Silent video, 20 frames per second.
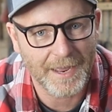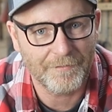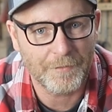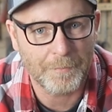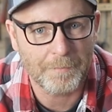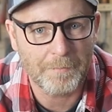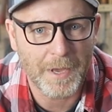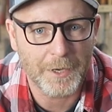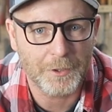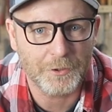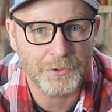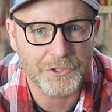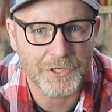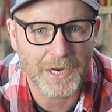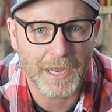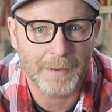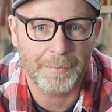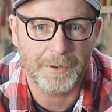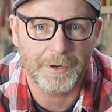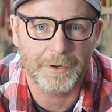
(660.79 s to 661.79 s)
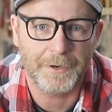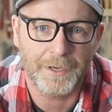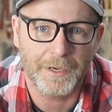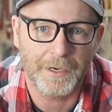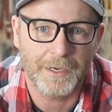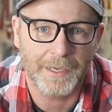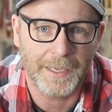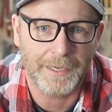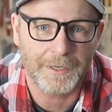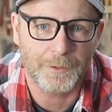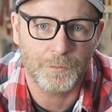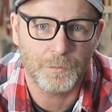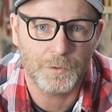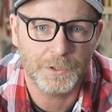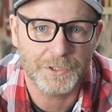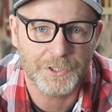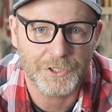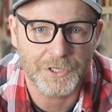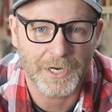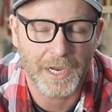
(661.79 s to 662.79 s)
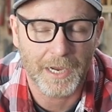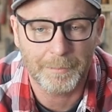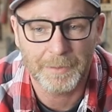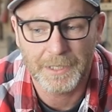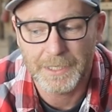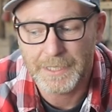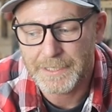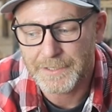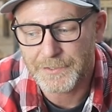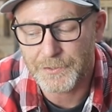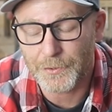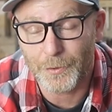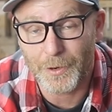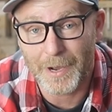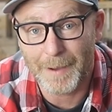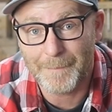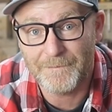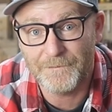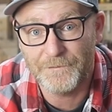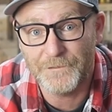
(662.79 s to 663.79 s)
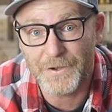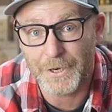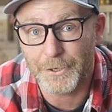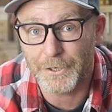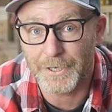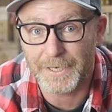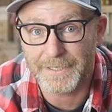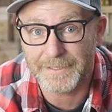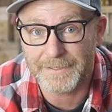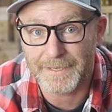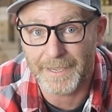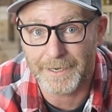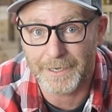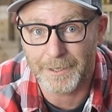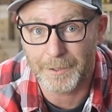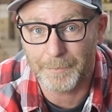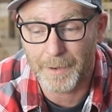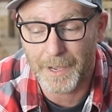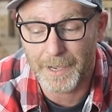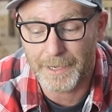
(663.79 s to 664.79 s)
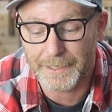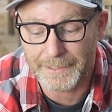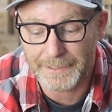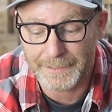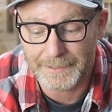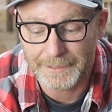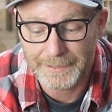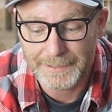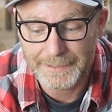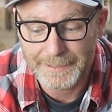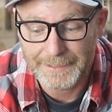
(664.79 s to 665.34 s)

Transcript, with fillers: have a metal shop area and a wood shop, so I'm very excited about it.